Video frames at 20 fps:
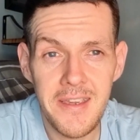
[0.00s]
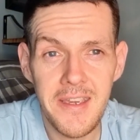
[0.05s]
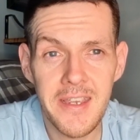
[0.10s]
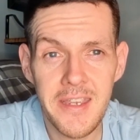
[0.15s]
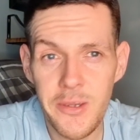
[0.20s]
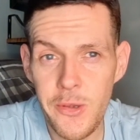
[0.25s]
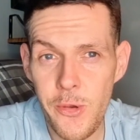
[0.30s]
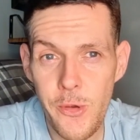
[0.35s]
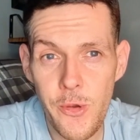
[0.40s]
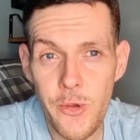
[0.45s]
it
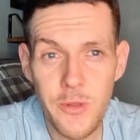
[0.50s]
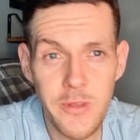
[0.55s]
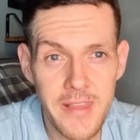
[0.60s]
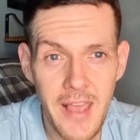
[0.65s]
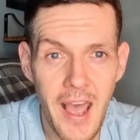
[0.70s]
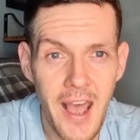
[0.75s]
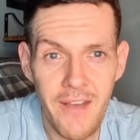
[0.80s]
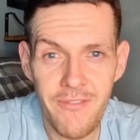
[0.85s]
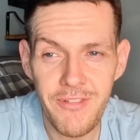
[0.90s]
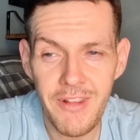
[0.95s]
could
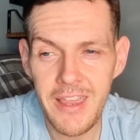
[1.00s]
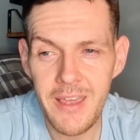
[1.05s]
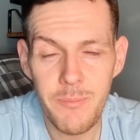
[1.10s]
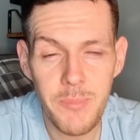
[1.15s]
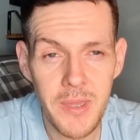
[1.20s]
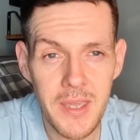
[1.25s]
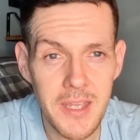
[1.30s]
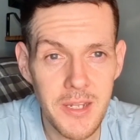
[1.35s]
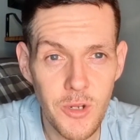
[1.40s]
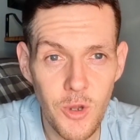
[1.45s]
definitely
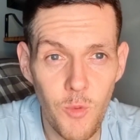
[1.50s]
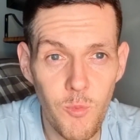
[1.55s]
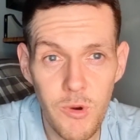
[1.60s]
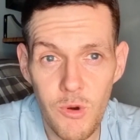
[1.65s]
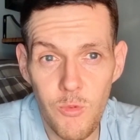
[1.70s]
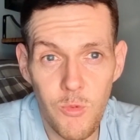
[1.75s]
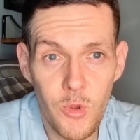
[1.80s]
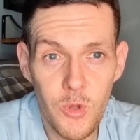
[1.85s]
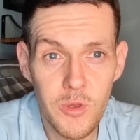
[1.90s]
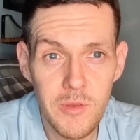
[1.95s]
be number
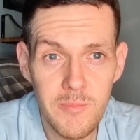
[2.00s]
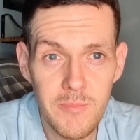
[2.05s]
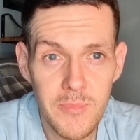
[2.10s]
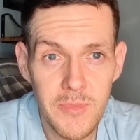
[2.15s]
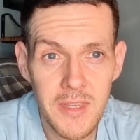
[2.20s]
one.